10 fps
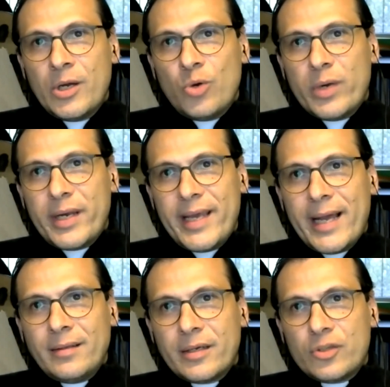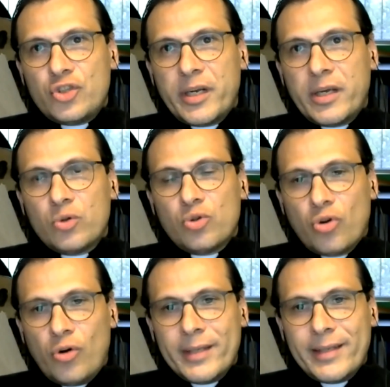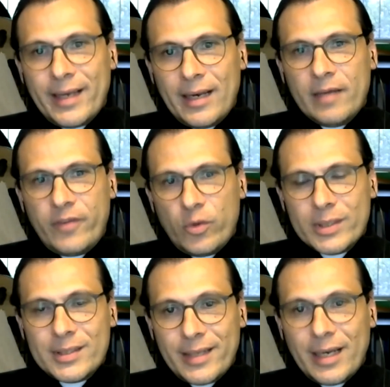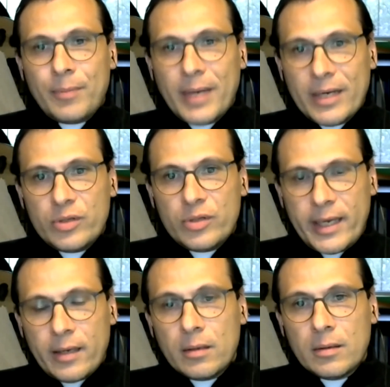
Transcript: when he entered Jericho to go and kill everyone still apply today?